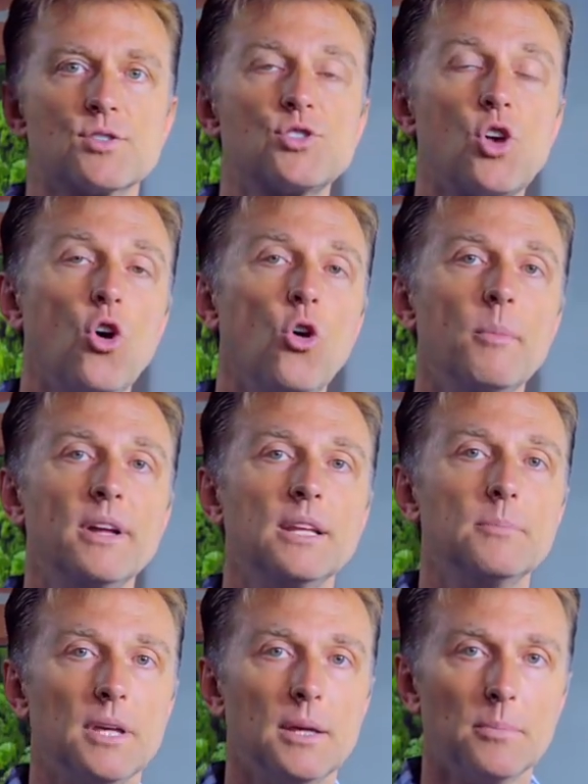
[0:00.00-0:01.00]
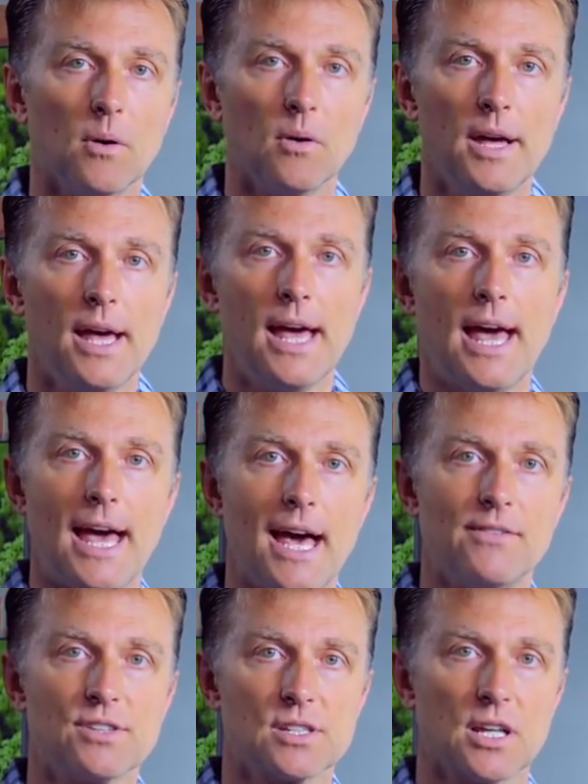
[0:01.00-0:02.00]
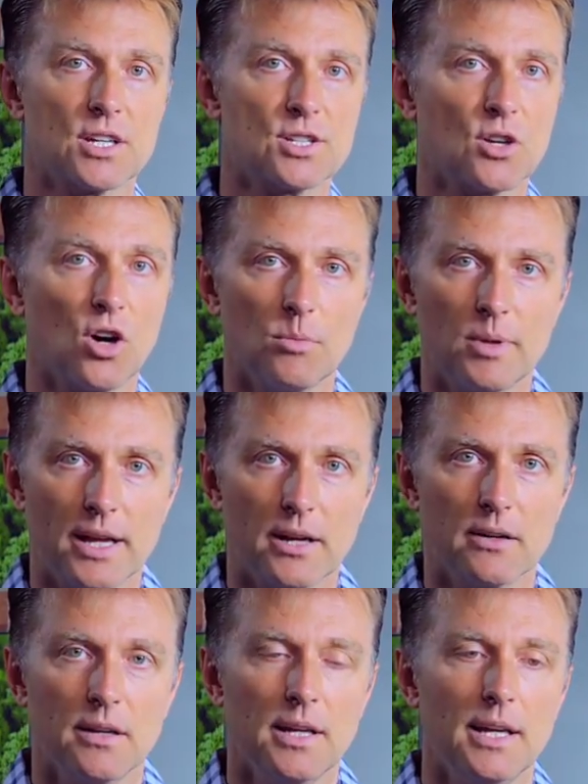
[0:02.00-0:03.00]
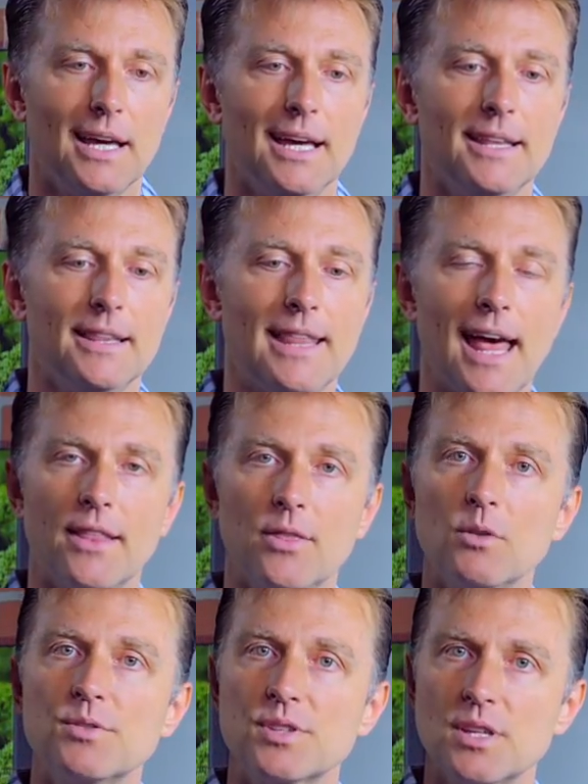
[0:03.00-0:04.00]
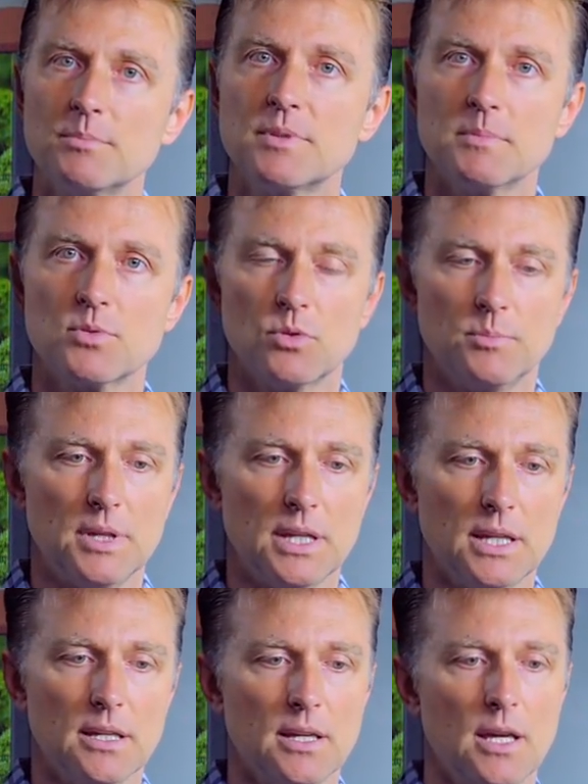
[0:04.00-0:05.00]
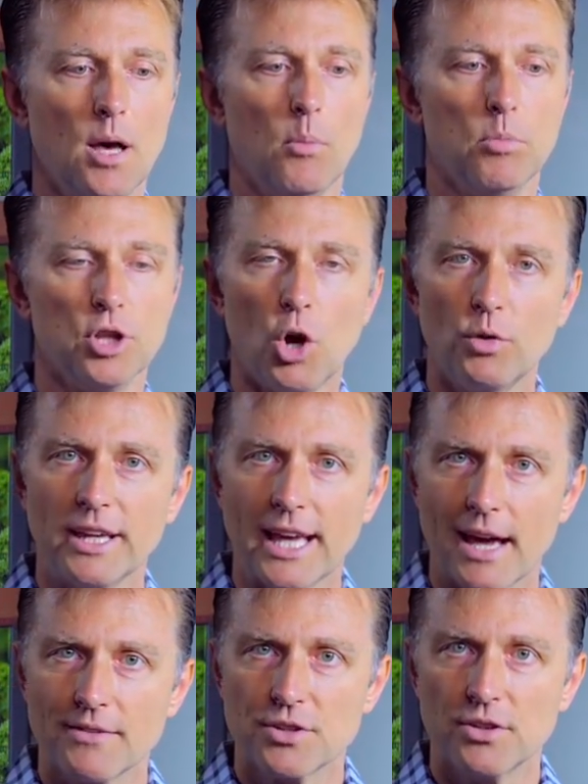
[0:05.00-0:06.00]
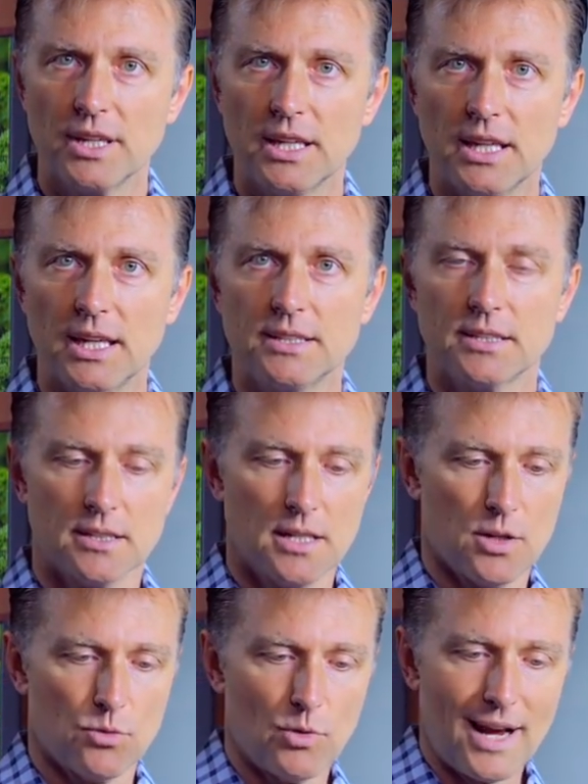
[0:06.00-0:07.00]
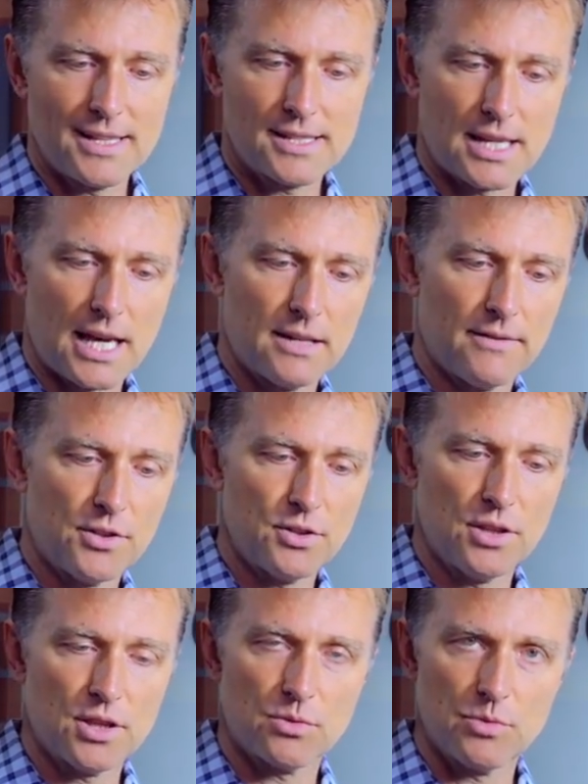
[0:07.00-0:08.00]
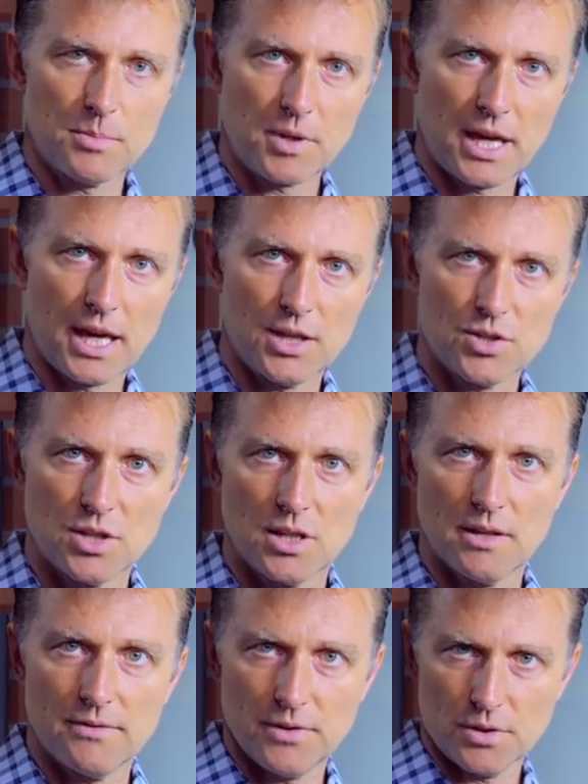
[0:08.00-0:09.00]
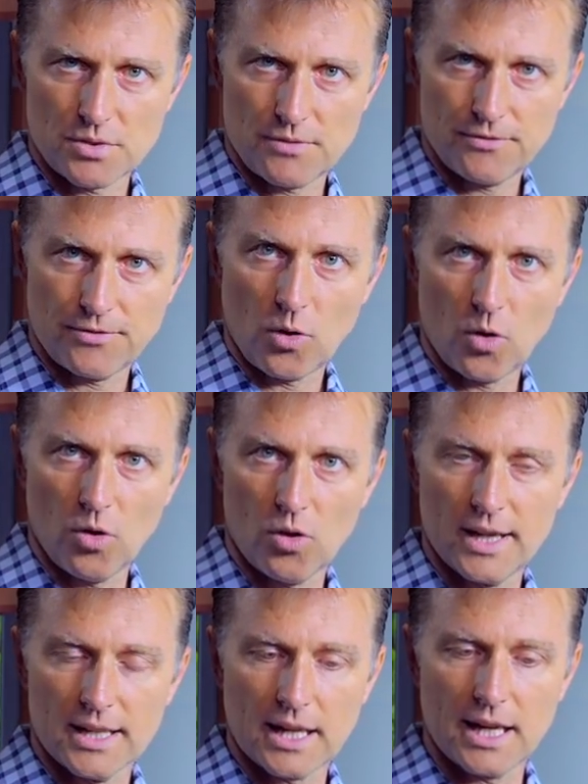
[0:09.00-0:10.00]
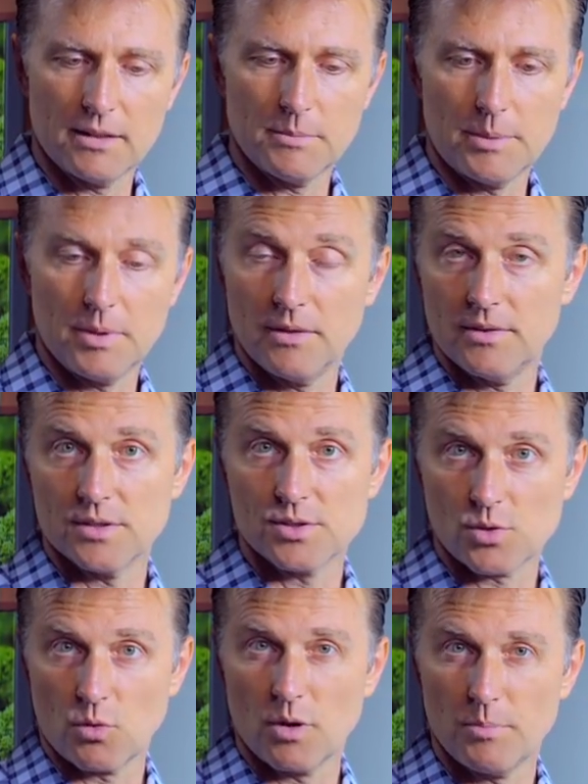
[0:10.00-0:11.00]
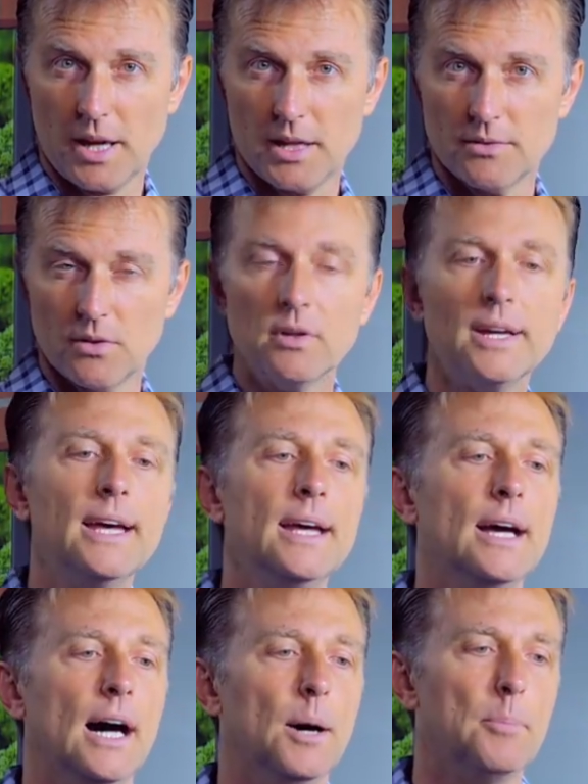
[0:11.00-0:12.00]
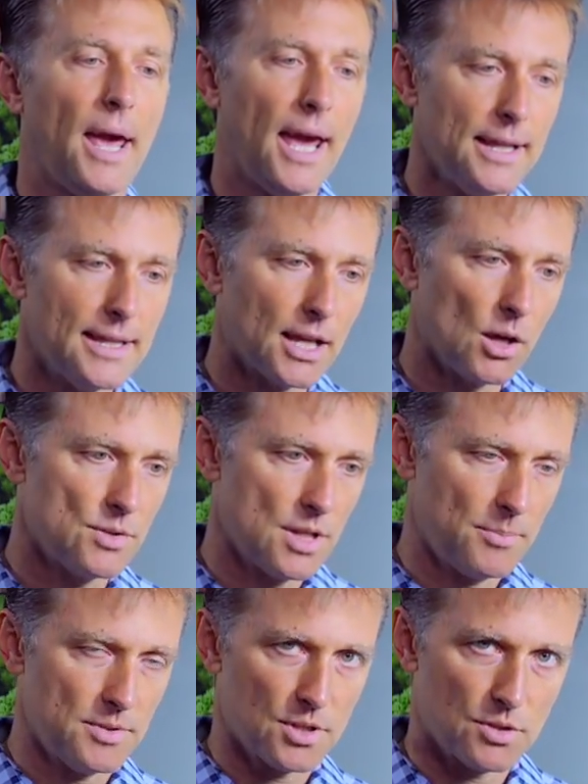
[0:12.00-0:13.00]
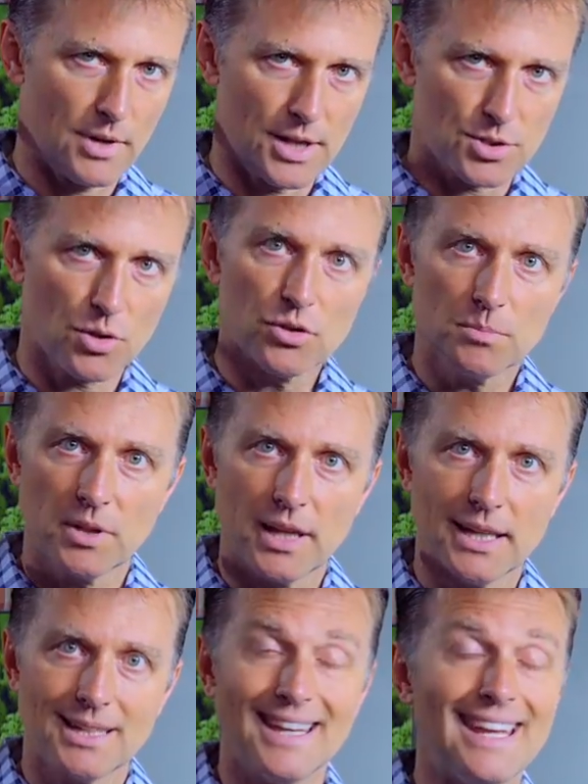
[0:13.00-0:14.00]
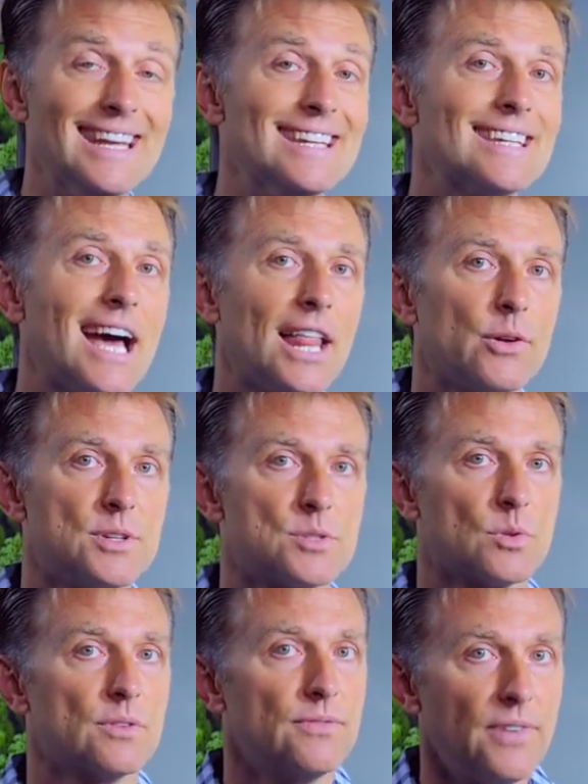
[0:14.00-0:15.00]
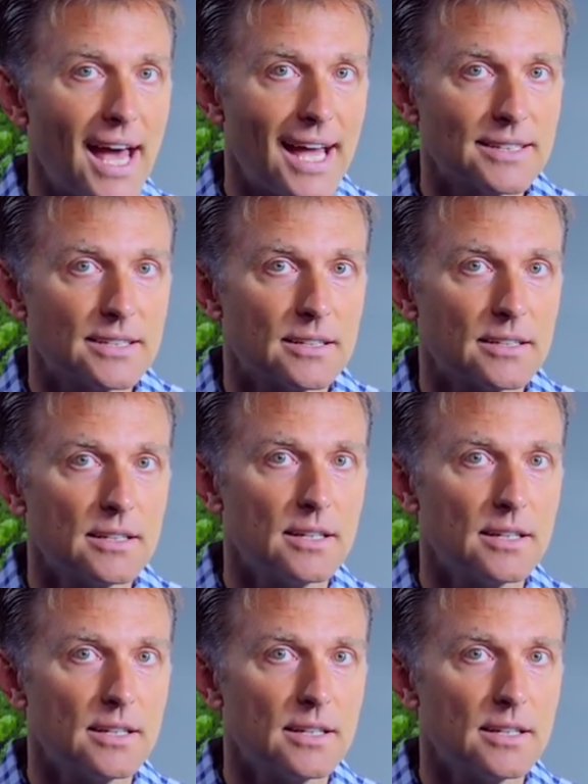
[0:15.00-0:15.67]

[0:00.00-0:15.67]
So many people have a sluggish gallbladder, and that those symptoms would be bloating after a eat, right side of underneath the rib cage uh, feels full and kind of maybe even sore or painful, uh, pain that goes up into the right shoulder blade, intolerance with fat,